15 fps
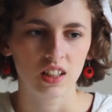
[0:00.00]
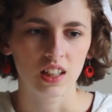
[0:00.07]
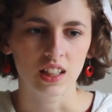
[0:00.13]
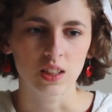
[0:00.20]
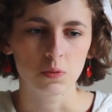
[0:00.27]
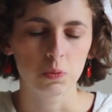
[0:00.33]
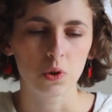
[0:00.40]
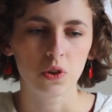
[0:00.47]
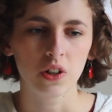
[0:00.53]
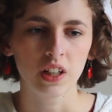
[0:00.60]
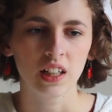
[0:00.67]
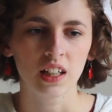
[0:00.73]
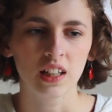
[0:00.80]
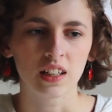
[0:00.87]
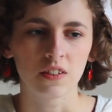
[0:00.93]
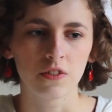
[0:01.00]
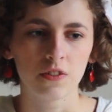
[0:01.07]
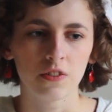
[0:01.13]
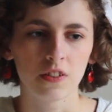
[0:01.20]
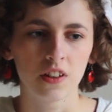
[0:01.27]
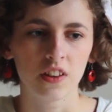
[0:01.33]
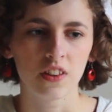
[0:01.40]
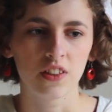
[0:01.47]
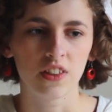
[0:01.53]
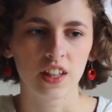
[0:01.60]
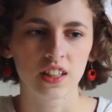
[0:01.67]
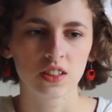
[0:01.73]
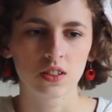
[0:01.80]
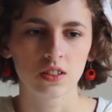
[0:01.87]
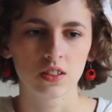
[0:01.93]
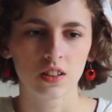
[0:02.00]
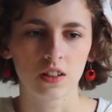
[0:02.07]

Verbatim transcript: exploring if this,